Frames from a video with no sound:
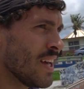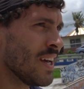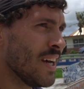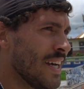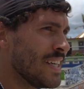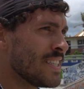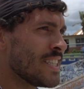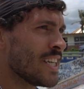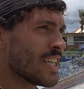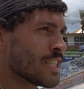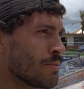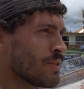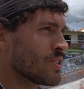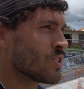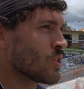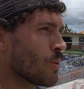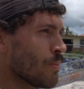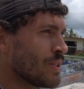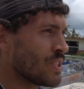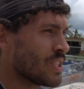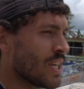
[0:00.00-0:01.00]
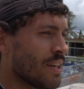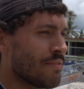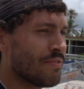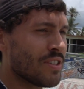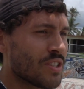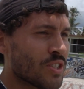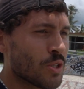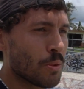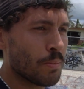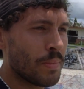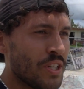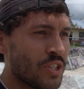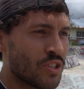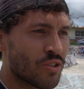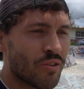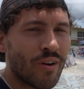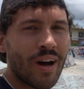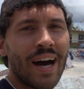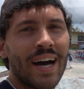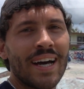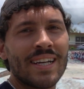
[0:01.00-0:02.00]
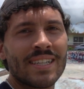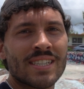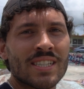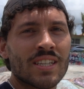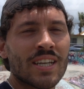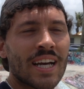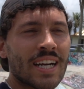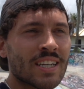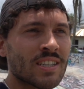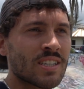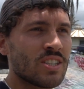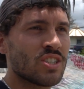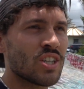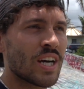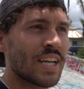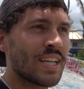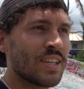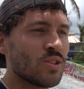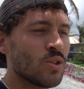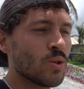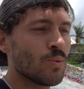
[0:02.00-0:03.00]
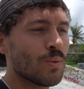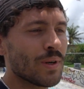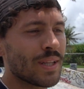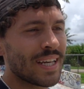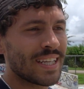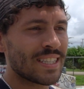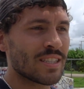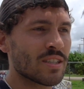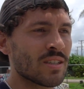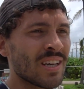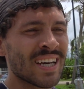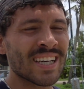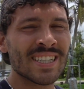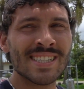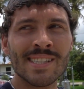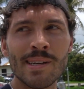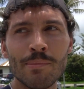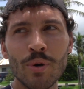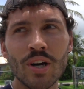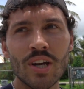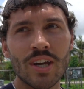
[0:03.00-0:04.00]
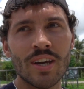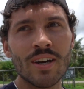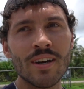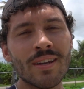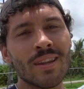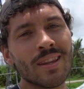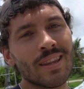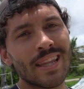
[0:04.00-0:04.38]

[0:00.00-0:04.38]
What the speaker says: It takes me so much effort, so many tries to actually try to do one that's somewhat good.